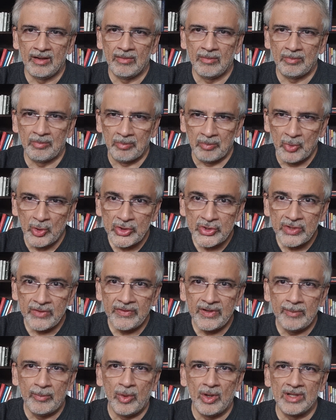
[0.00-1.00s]
Most
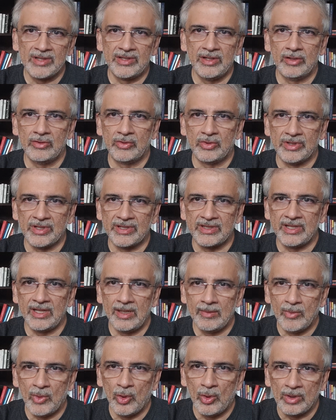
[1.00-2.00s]
of it boils down to the
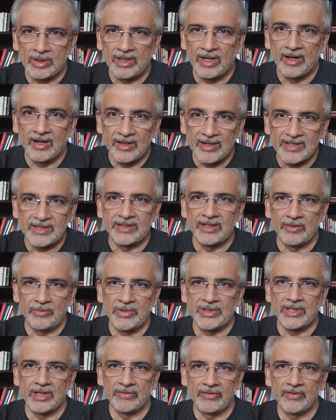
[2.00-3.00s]
same old curse that we
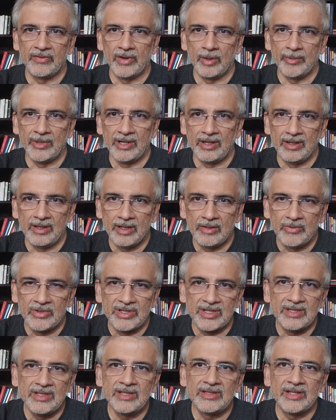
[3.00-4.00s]
suffer from in India, which
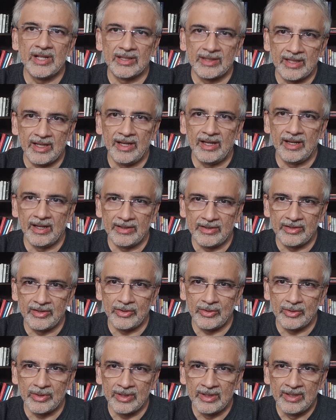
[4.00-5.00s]
is the chalta hai
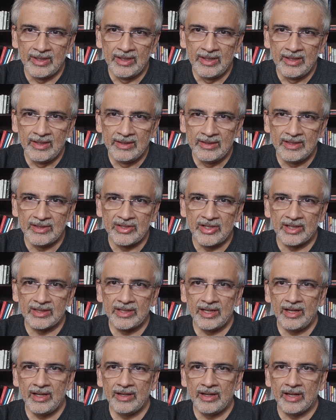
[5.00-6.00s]
attitude. The
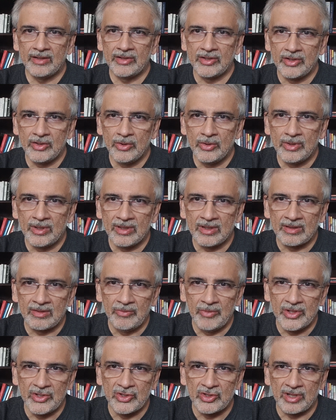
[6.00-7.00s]
chalta hai attitude,
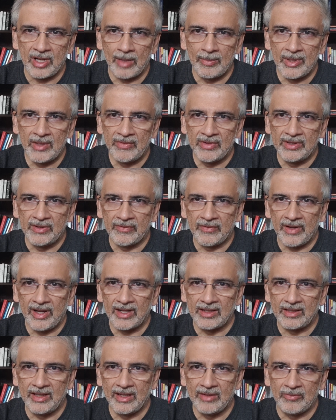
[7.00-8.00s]
which coupled with the
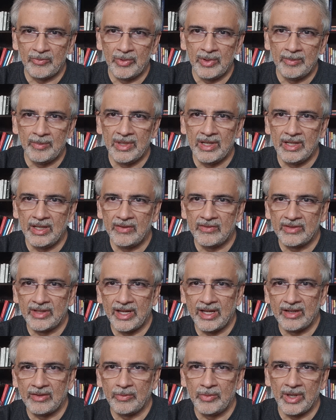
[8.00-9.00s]
fact that we believe
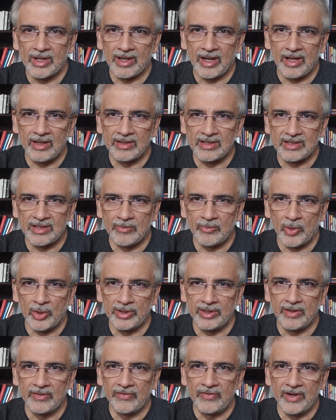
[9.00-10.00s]
that we are kind of
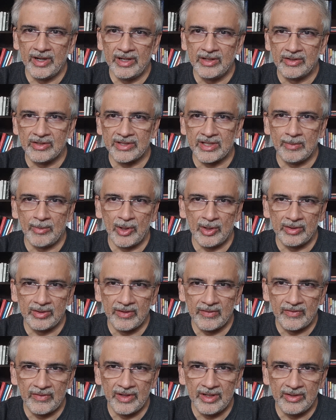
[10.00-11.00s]
somewhat different, or somehow
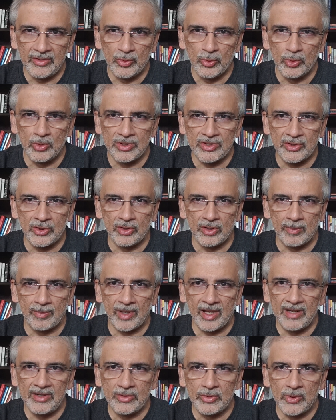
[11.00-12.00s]
different, rules don't
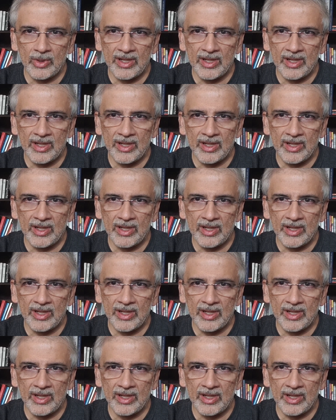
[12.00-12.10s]
apply to